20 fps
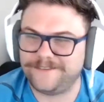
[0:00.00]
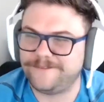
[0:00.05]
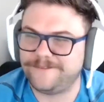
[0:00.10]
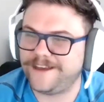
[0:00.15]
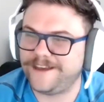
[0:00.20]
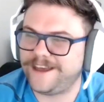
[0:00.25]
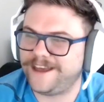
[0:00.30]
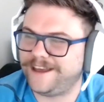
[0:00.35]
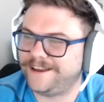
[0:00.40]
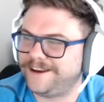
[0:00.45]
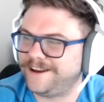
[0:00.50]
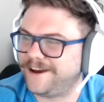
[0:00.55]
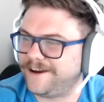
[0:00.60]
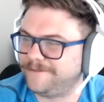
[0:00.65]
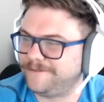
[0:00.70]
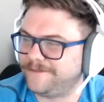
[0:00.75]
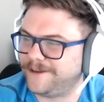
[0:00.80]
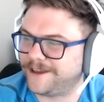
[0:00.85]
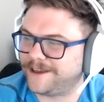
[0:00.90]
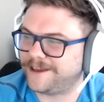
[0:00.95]
and I'm
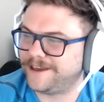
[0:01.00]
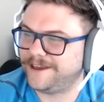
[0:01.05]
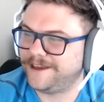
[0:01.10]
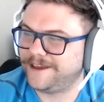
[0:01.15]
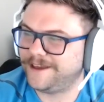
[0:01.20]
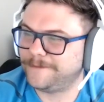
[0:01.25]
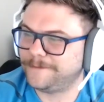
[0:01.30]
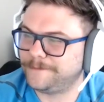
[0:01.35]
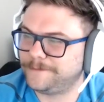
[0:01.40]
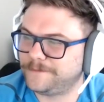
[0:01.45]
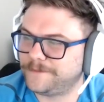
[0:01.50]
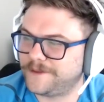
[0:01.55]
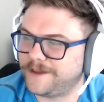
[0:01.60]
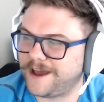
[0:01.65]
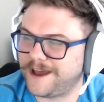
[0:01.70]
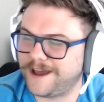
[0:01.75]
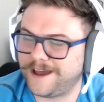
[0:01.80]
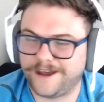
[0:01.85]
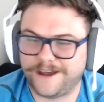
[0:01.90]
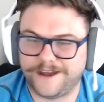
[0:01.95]
like,
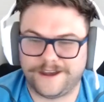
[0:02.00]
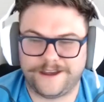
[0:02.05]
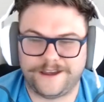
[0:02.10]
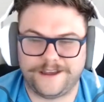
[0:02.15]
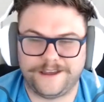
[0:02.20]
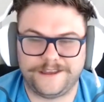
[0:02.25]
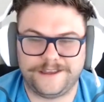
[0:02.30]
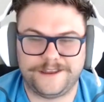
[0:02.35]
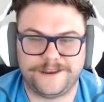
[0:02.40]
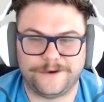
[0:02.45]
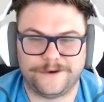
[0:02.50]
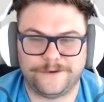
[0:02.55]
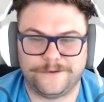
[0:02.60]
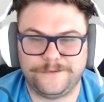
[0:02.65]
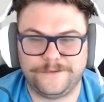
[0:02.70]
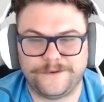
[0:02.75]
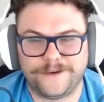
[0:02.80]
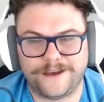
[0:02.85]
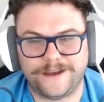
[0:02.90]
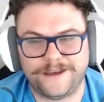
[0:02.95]
uh, you know,
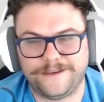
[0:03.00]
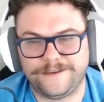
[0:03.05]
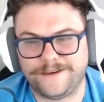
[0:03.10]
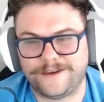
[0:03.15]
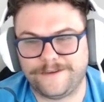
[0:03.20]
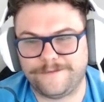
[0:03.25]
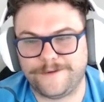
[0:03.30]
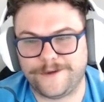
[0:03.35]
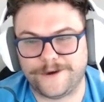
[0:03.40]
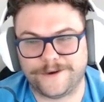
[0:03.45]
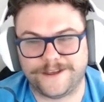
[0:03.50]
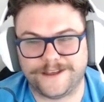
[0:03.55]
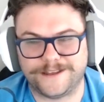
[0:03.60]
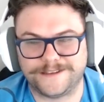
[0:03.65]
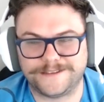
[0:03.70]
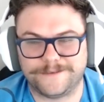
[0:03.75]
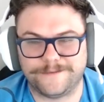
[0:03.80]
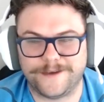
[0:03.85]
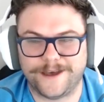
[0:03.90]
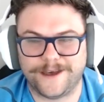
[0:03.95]
I I better get
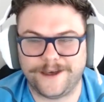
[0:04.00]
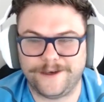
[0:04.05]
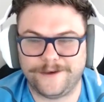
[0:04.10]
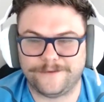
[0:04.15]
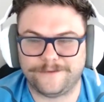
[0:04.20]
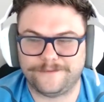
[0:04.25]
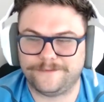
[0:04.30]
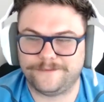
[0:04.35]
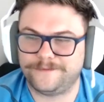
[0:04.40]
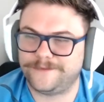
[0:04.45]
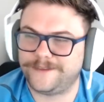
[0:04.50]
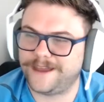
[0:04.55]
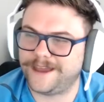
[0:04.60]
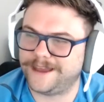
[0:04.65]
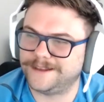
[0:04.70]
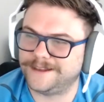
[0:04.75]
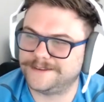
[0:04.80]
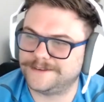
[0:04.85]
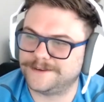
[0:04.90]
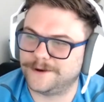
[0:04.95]
some help.
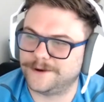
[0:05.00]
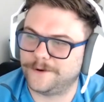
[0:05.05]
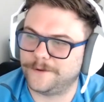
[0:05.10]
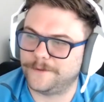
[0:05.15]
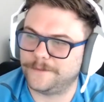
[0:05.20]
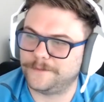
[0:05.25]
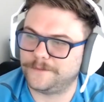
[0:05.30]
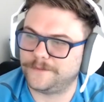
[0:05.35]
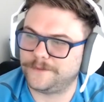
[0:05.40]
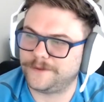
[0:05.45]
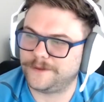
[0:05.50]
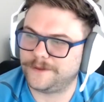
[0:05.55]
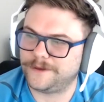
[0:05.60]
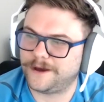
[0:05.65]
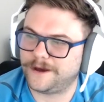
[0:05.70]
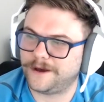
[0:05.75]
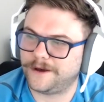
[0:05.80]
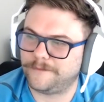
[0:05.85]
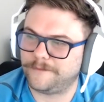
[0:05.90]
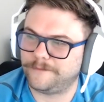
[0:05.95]
And so
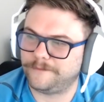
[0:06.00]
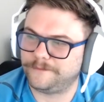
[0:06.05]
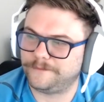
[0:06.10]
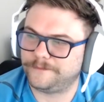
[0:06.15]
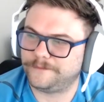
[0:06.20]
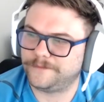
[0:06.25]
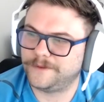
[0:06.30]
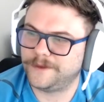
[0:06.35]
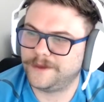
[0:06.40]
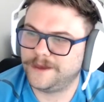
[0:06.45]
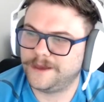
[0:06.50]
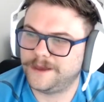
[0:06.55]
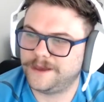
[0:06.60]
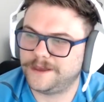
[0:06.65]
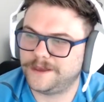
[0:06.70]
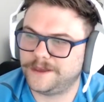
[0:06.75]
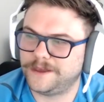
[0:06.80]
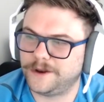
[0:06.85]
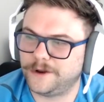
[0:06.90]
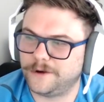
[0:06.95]
um,
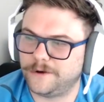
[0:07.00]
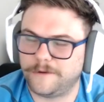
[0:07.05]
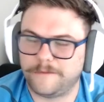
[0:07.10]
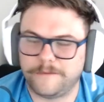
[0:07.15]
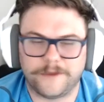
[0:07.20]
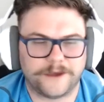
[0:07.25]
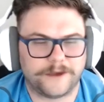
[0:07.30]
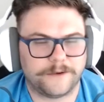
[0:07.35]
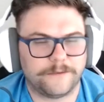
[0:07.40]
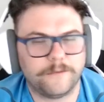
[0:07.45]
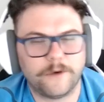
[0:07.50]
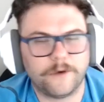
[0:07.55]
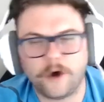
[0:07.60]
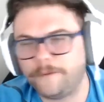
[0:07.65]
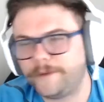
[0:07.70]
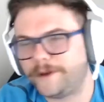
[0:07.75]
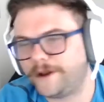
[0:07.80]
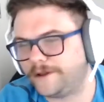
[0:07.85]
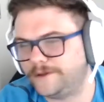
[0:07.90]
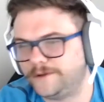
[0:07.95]
you know, I'm like, oh,
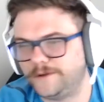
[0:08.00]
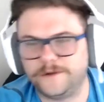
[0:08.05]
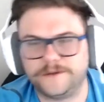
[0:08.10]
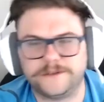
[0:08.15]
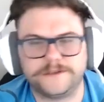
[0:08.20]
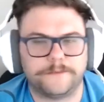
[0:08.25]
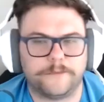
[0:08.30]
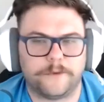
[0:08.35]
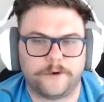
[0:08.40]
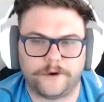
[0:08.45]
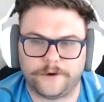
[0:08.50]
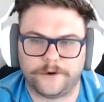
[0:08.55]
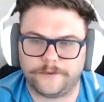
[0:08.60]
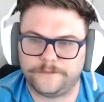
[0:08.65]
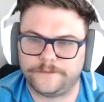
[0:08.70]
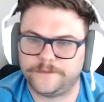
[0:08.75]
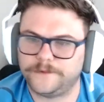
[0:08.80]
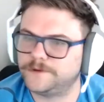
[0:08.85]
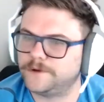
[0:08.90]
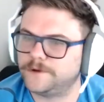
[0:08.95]
but I'll do it tomorrow.
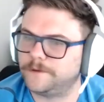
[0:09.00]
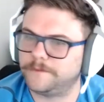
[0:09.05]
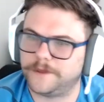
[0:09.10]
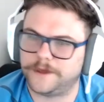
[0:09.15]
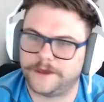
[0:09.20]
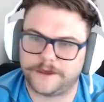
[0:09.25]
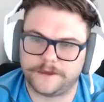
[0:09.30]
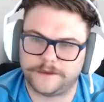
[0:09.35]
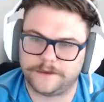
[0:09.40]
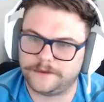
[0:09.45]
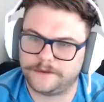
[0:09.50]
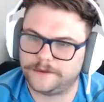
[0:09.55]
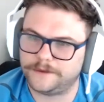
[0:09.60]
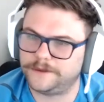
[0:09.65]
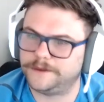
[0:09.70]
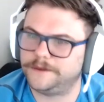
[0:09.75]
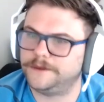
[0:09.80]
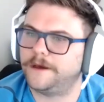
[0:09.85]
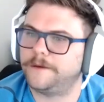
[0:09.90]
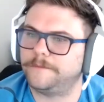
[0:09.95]
So I'm like,
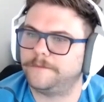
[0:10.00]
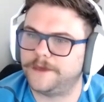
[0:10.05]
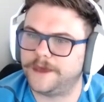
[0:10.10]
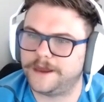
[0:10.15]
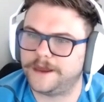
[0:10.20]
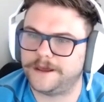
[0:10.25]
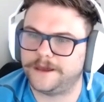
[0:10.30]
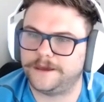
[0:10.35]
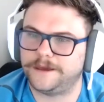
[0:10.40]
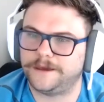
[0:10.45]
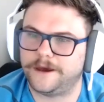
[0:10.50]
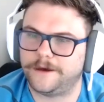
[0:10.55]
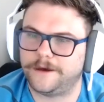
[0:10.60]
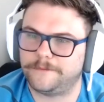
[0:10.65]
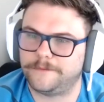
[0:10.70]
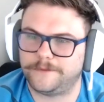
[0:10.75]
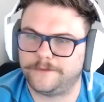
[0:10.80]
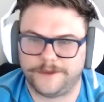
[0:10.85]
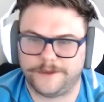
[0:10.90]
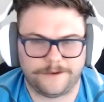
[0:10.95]
I'm getting
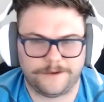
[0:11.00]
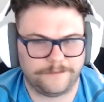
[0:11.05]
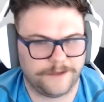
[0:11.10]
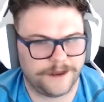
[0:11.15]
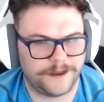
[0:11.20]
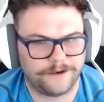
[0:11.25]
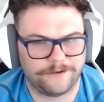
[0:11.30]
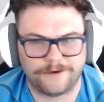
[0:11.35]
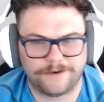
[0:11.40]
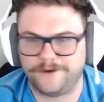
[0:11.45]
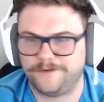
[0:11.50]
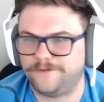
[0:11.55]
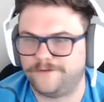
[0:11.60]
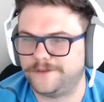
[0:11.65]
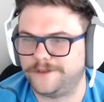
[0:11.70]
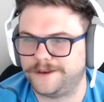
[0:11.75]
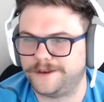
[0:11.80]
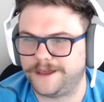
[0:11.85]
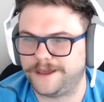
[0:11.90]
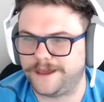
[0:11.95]
up and I'm getting ready for
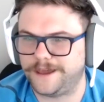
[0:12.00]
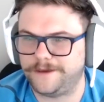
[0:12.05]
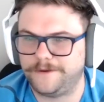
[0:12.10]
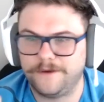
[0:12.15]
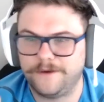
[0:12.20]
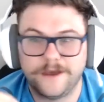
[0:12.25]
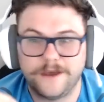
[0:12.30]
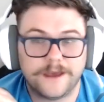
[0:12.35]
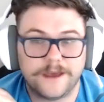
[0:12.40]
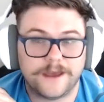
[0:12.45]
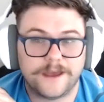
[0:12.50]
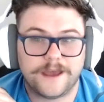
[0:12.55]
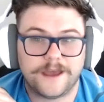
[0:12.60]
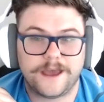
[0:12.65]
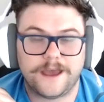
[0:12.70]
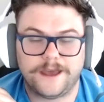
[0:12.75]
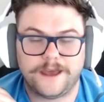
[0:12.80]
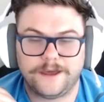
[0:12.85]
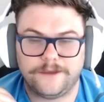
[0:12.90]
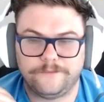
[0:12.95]
the day,
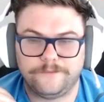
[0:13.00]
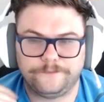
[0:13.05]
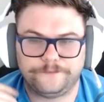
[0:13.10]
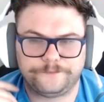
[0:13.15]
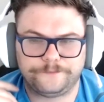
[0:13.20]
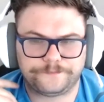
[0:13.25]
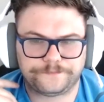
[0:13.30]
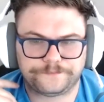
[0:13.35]
and